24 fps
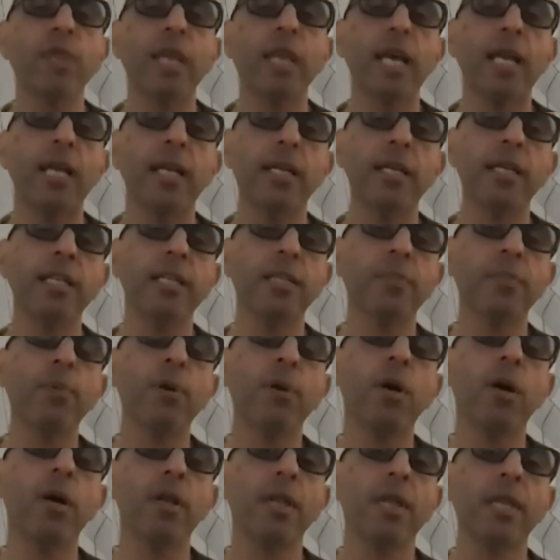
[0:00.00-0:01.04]
that is
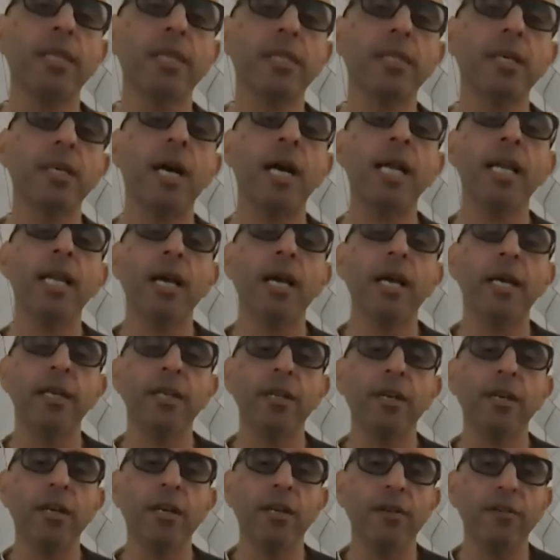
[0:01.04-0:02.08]
part of the skyline
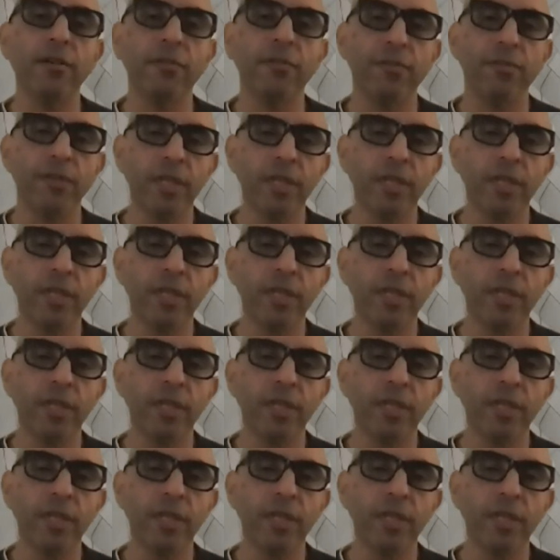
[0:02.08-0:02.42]
of